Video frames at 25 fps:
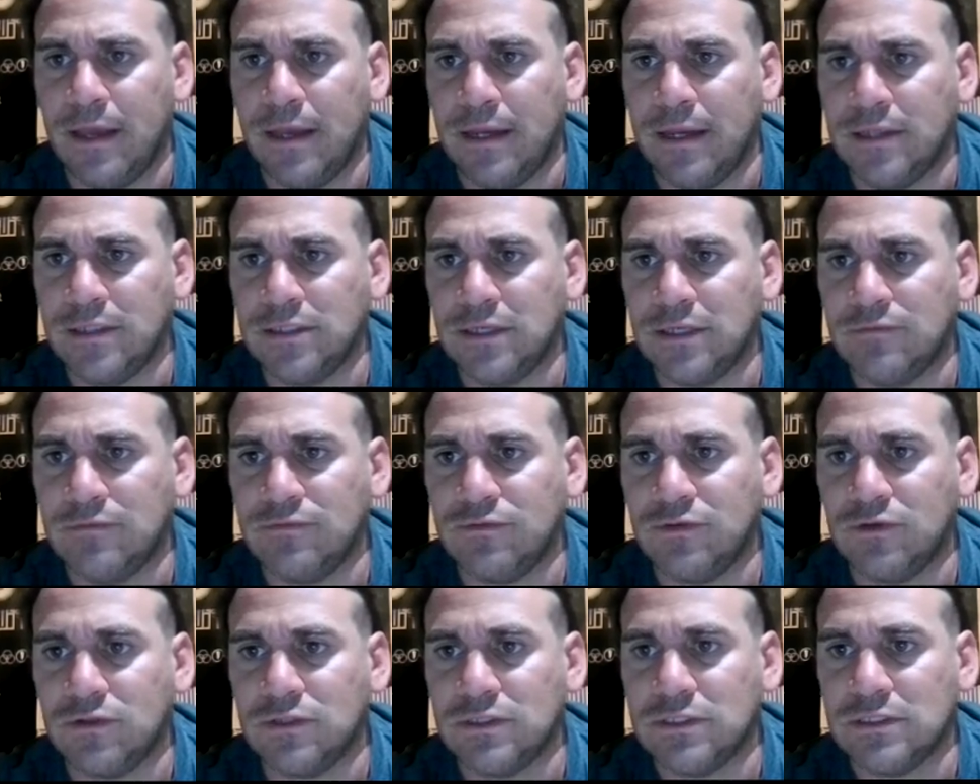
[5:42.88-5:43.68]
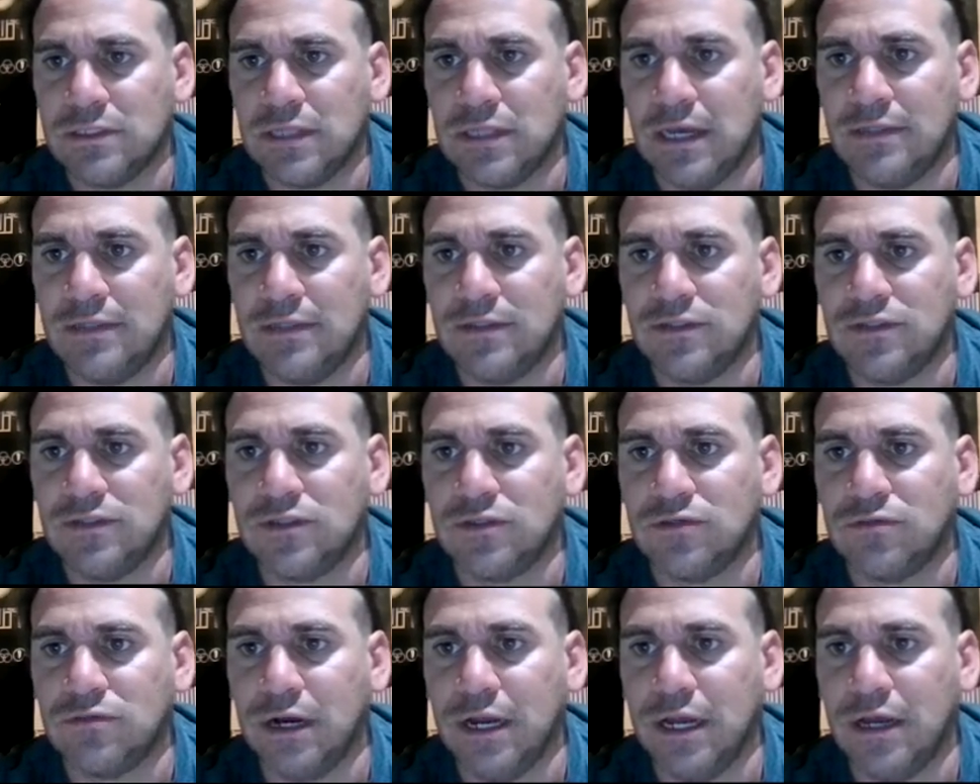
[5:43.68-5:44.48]
I just have to slide this
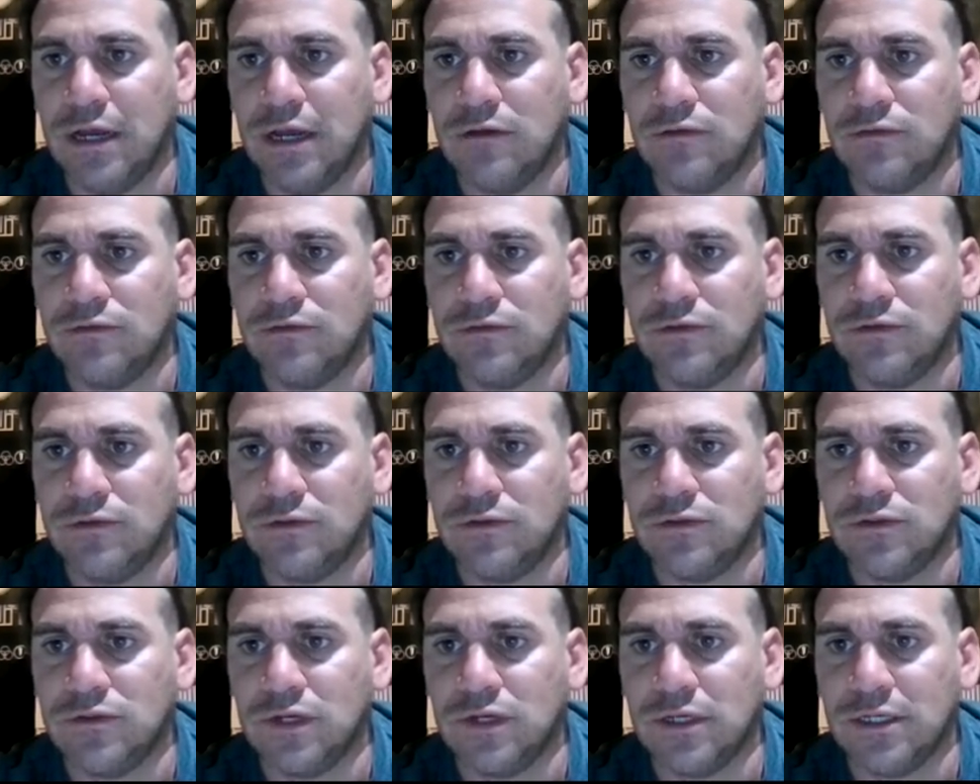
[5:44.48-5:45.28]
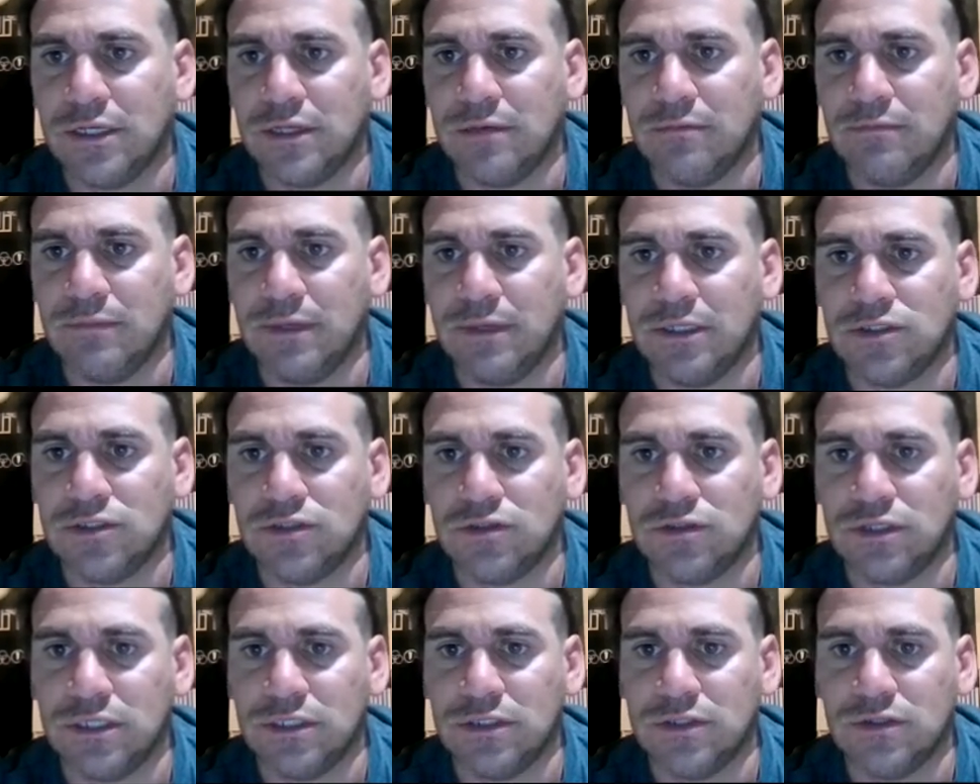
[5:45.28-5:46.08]
around so I can
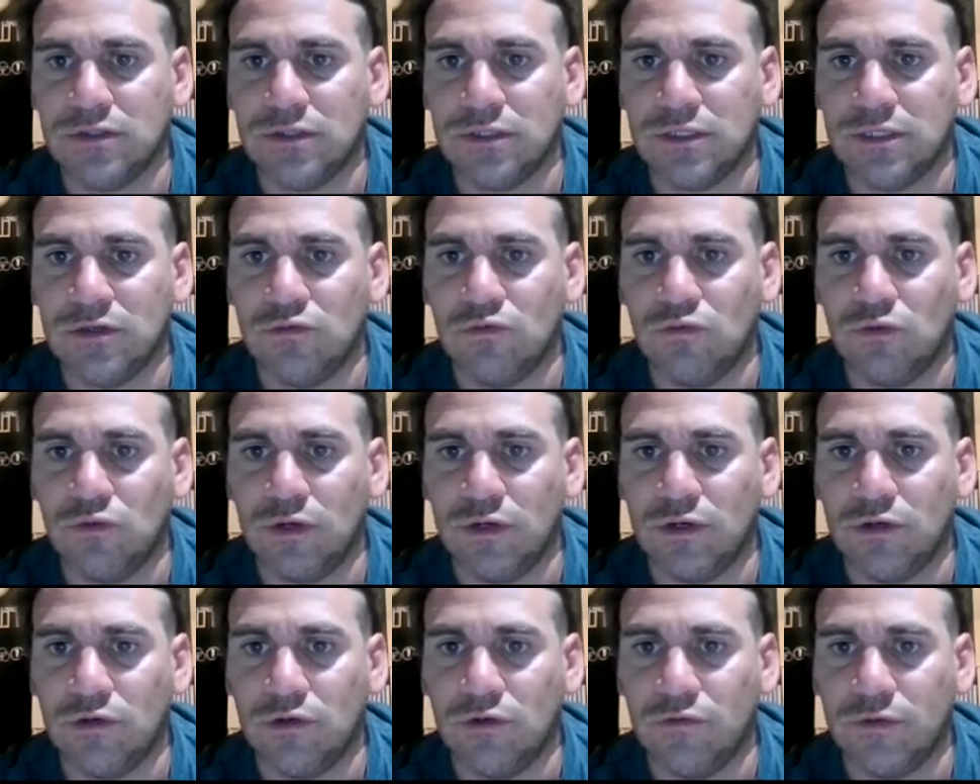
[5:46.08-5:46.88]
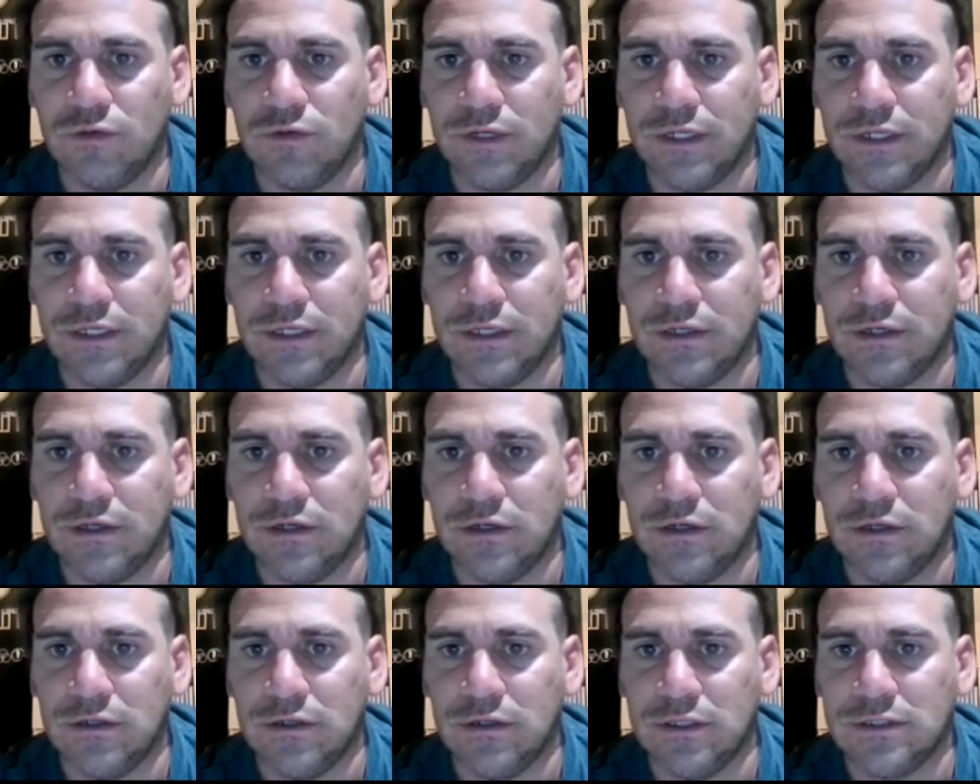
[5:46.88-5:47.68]
measure it. So I need one over
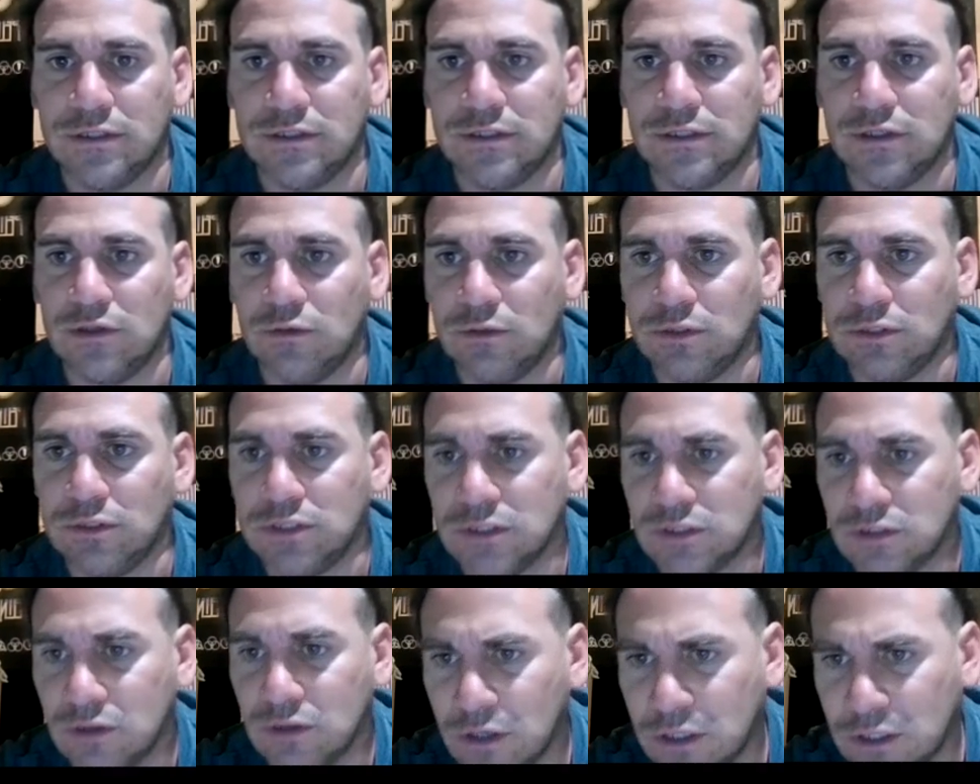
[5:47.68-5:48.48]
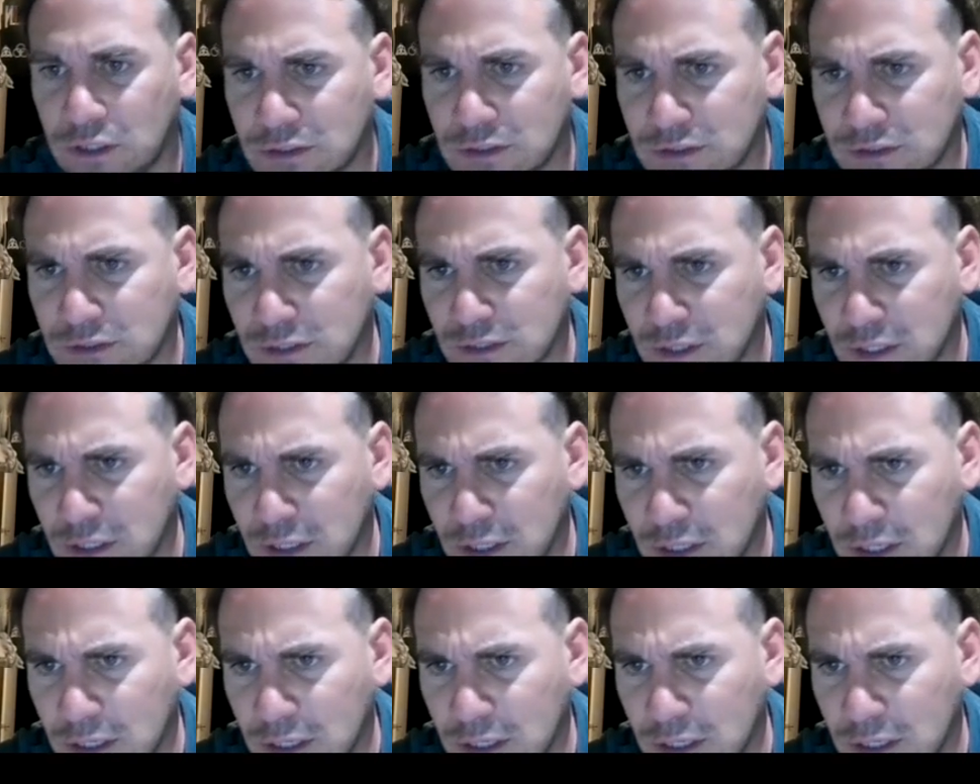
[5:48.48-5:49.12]
here. That's here where it starts.